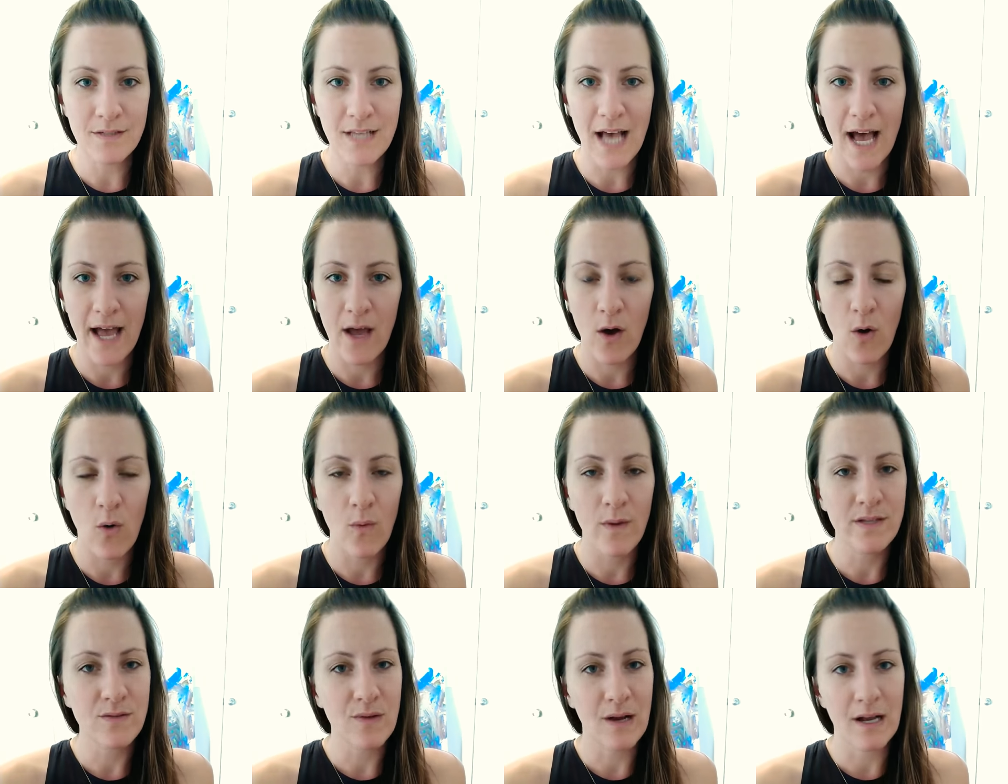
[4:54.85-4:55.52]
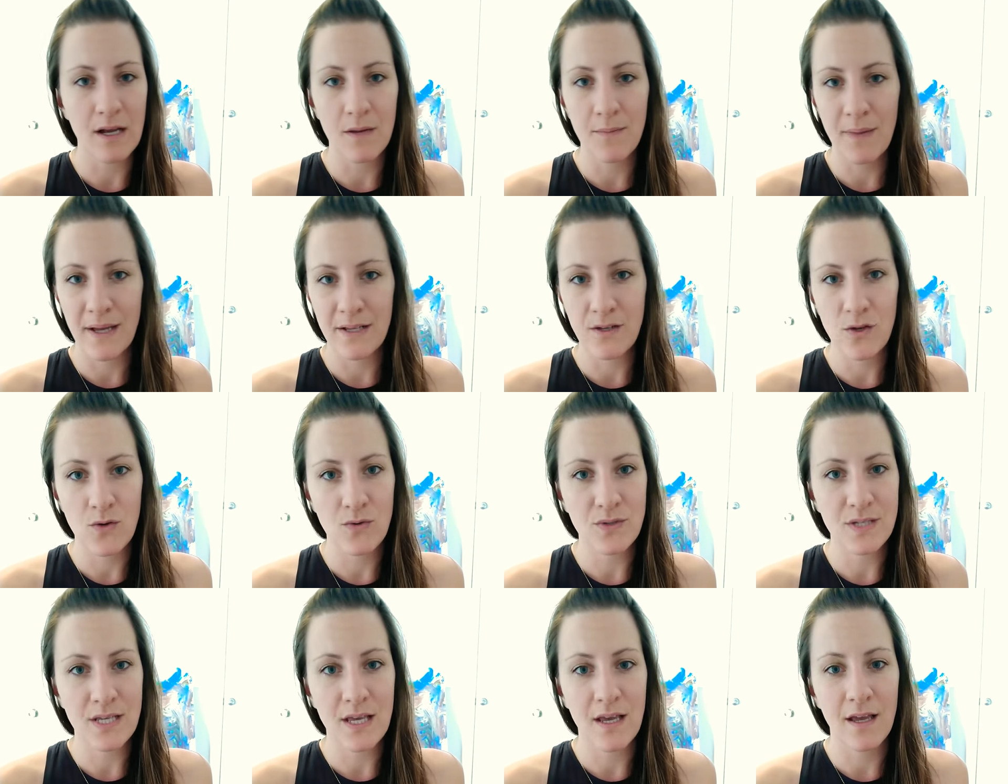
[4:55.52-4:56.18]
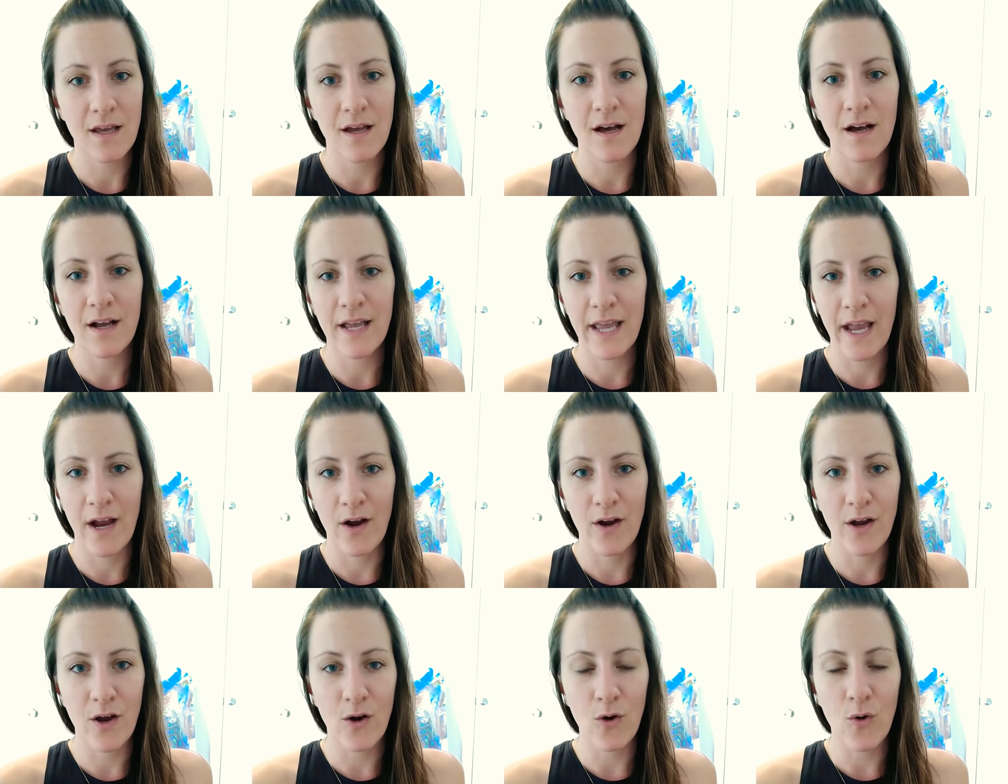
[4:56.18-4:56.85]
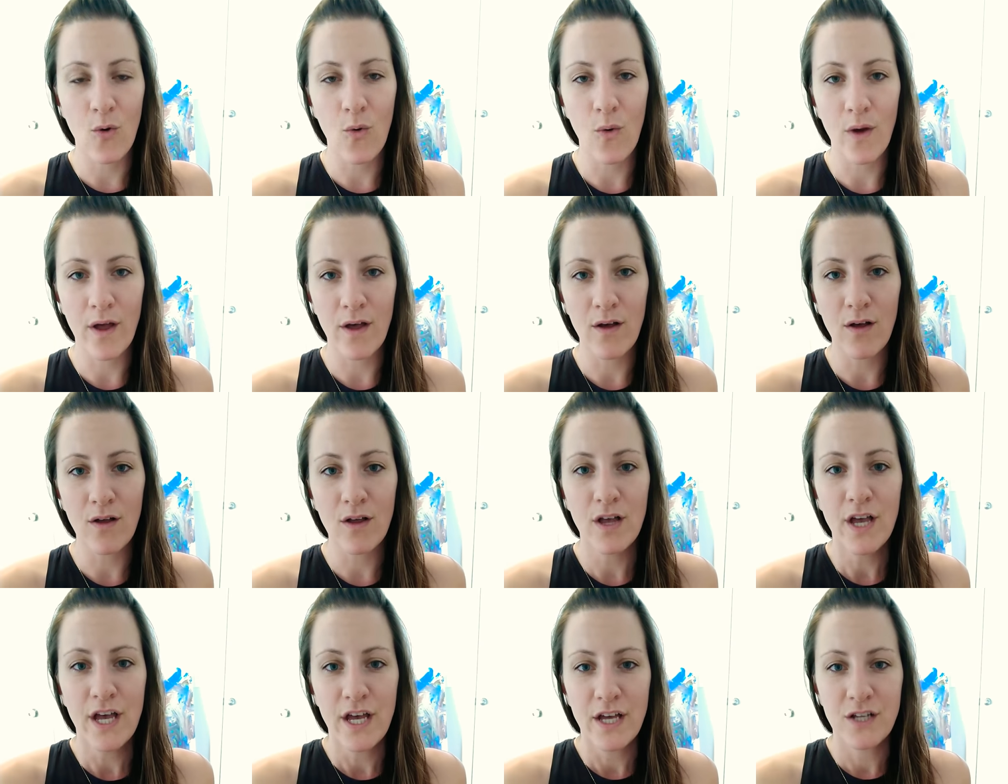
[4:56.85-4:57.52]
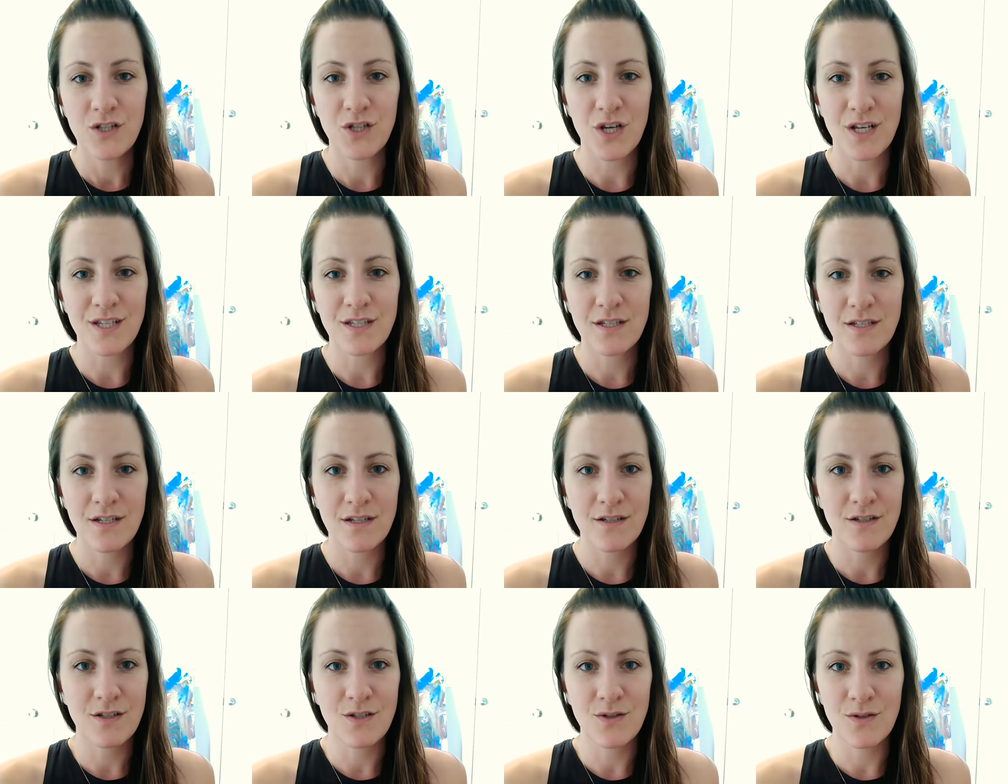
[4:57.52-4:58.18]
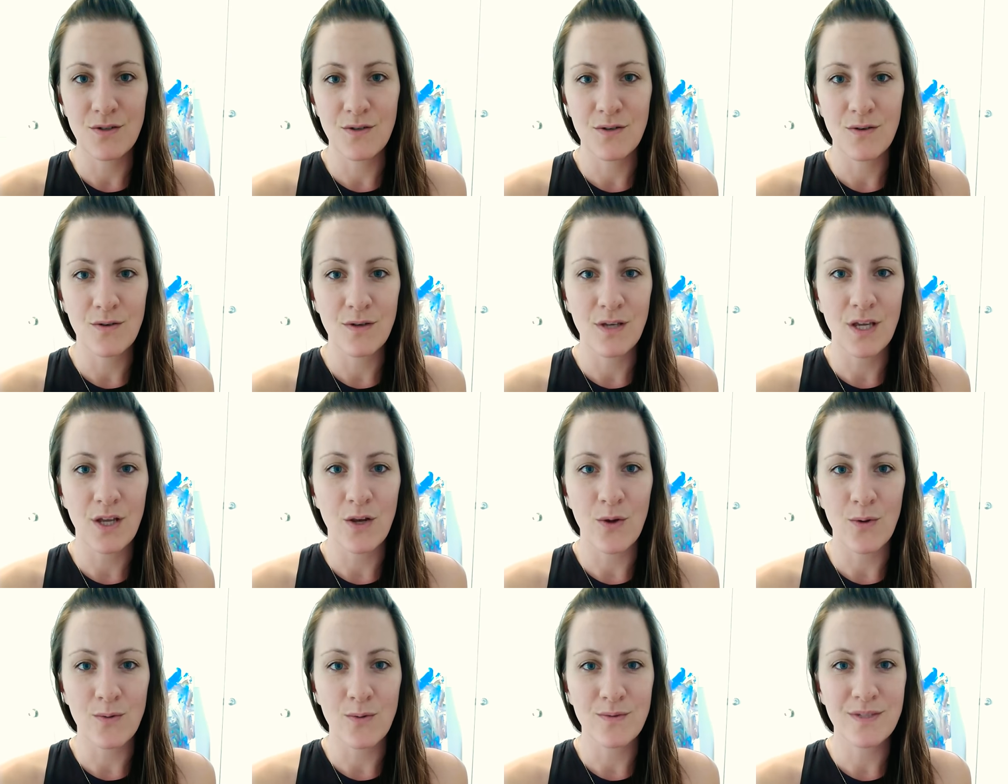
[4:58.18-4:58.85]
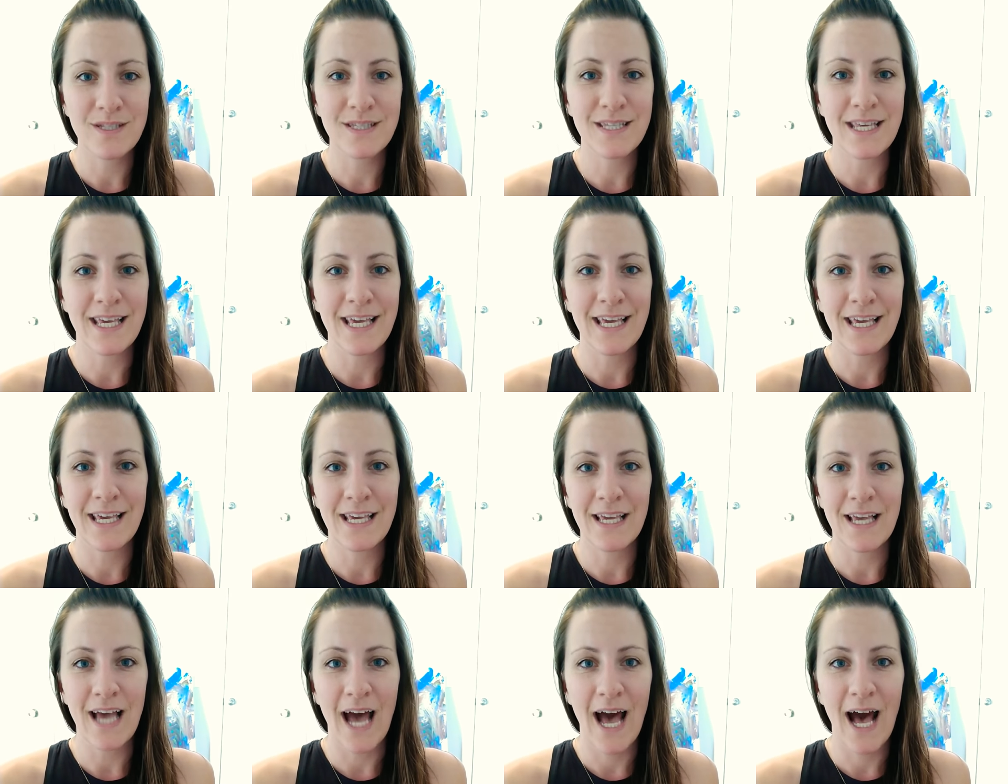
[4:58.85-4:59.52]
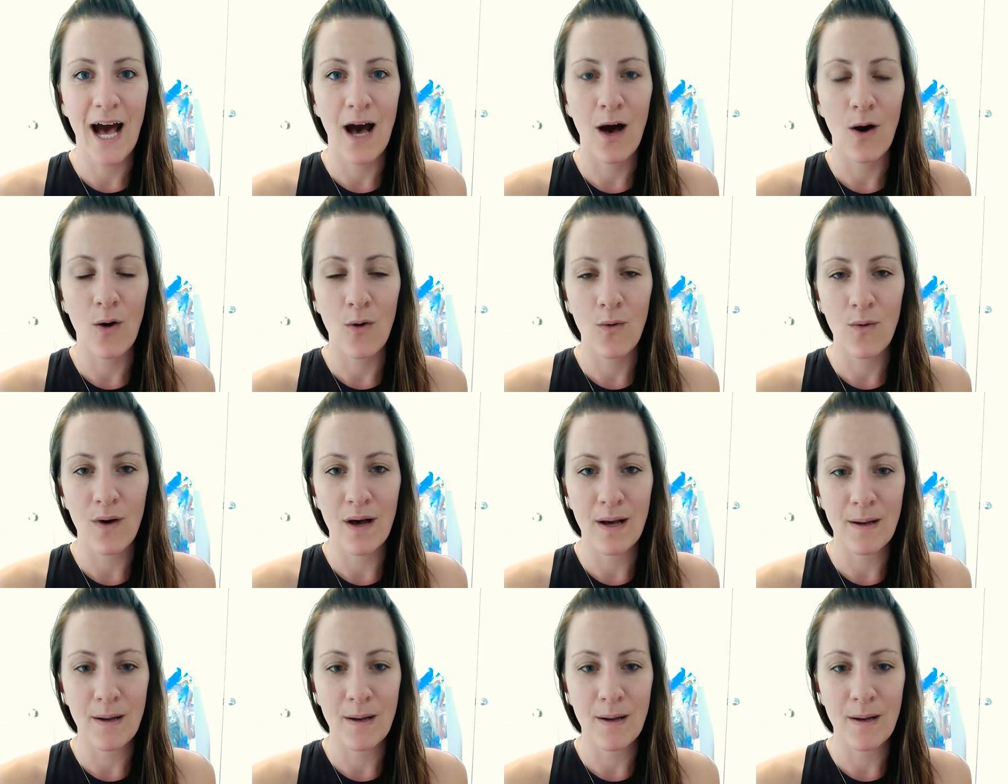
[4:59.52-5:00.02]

I always recommend using a carrier oil just to, see how